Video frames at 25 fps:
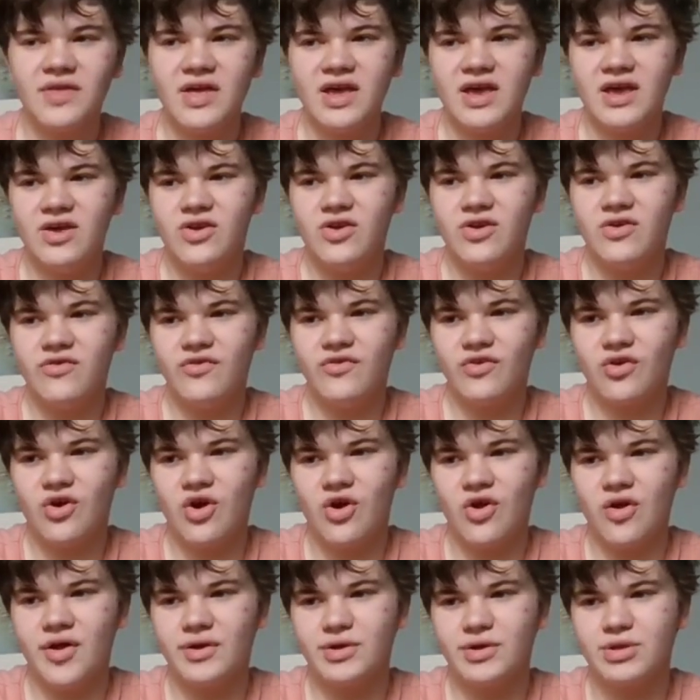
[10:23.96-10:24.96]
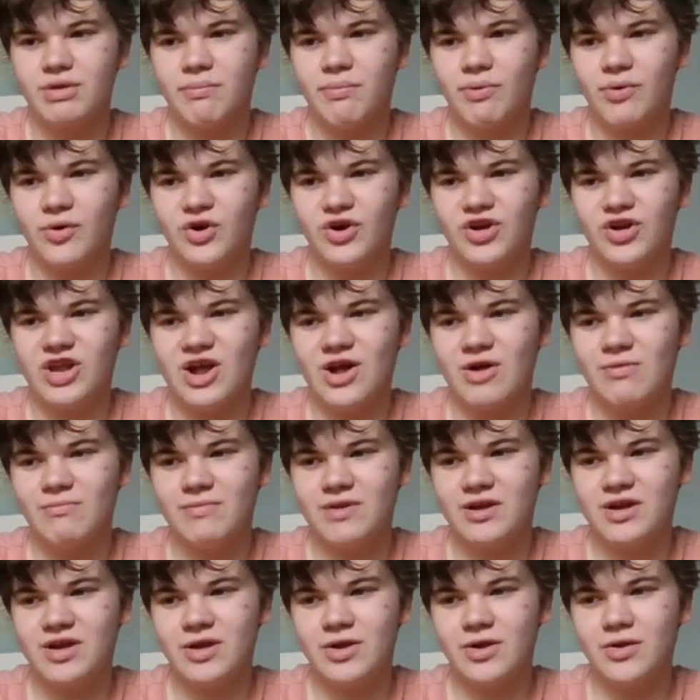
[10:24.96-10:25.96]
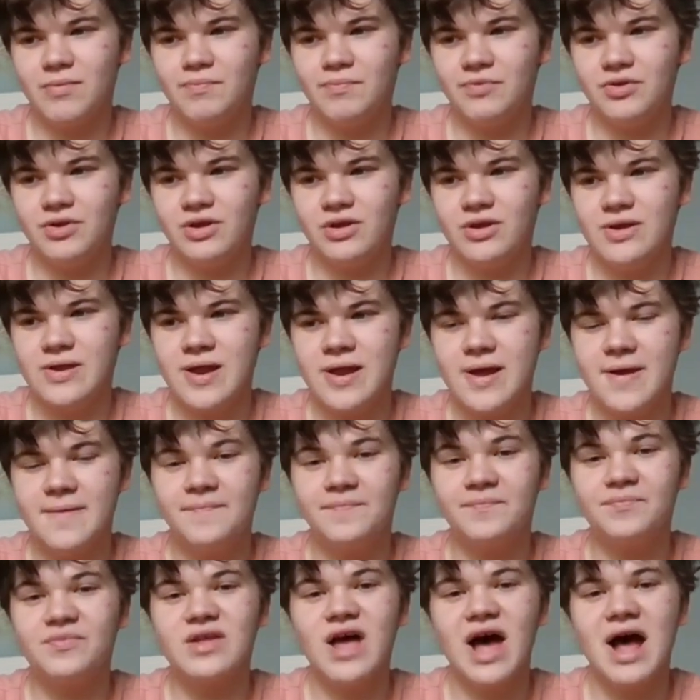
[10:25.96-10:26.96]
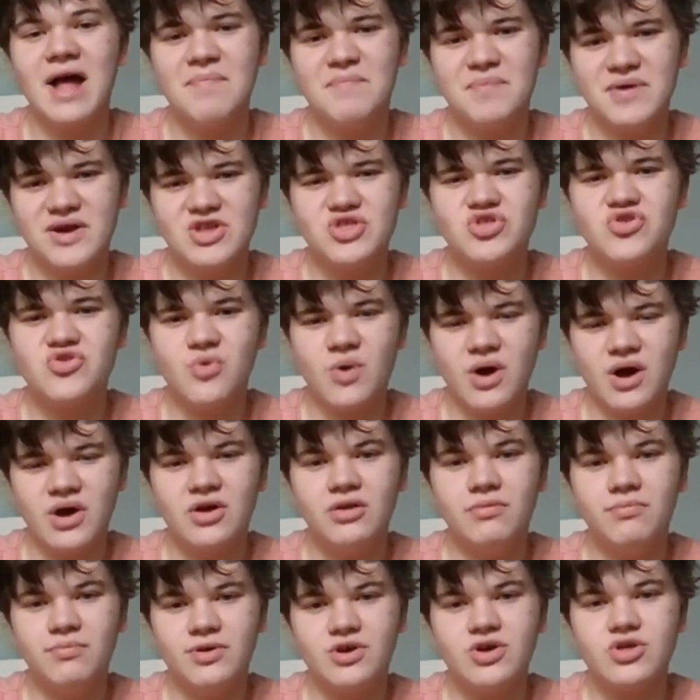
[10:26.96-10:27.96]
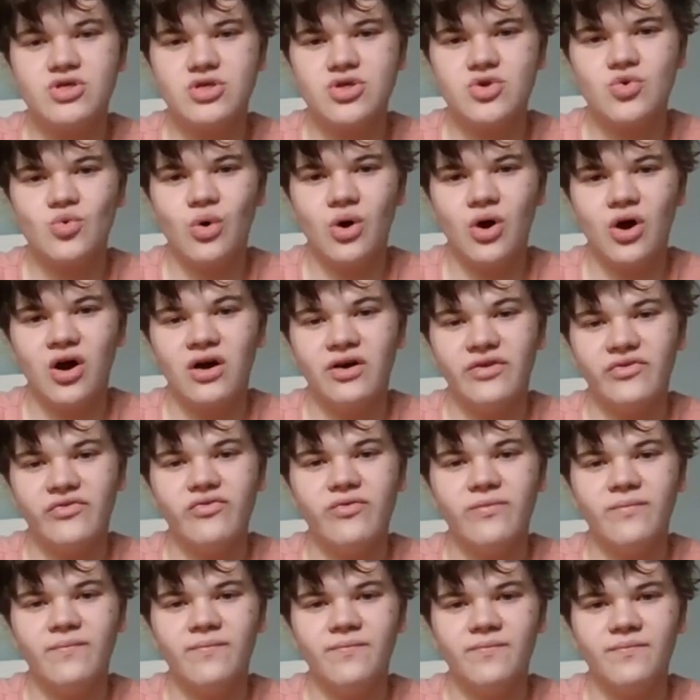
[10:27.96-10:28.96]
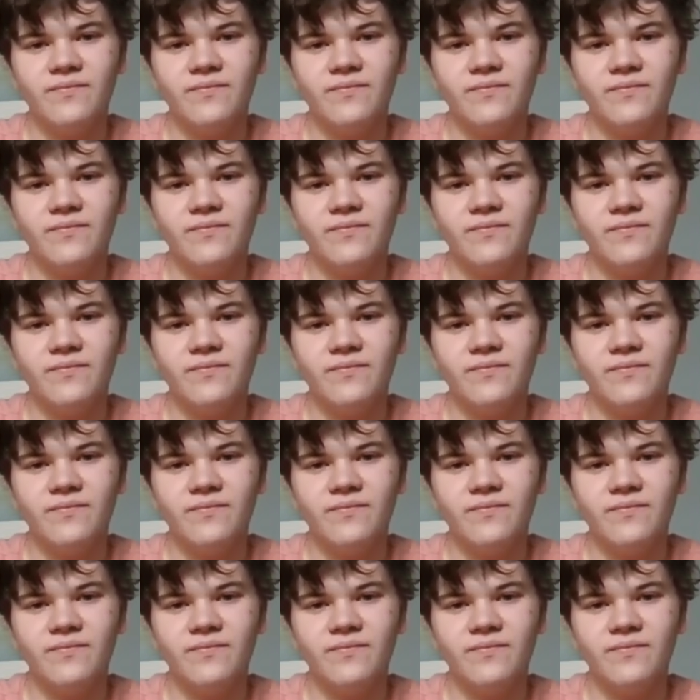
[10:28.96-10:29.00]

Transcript: Thank you for calling support. How may I help you today? I bet you I could piss you off.